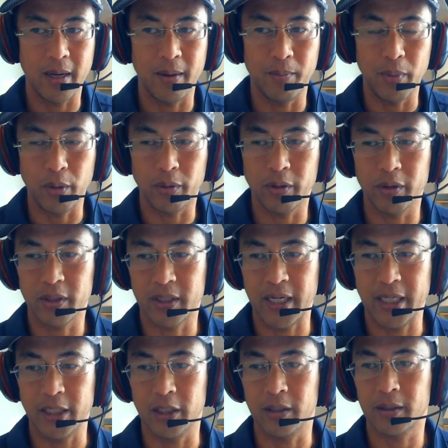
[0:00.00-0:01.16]
brokers and
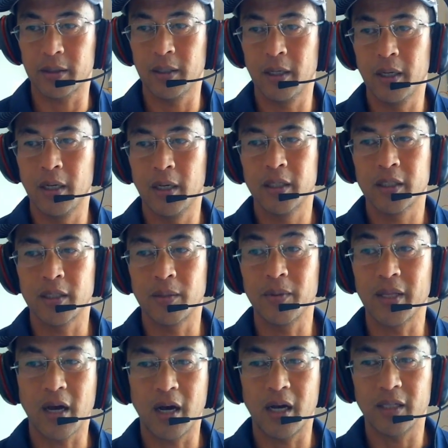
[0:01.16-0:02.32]
agents. Some of
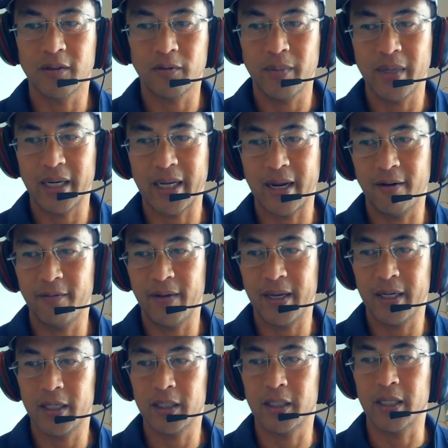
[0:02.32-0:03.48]
the cons for Medicare
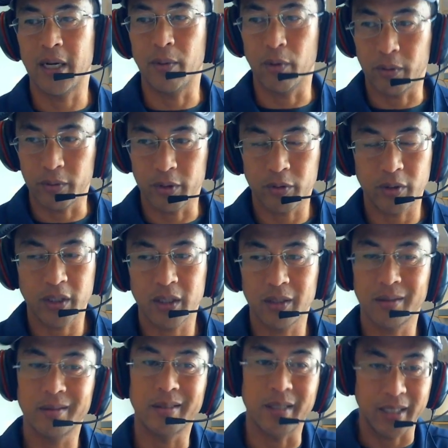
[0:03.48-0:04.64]
Advantage: network
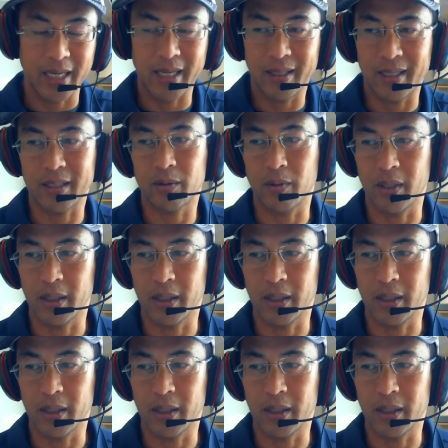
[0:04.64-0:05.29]
restrictions. Again, that's what I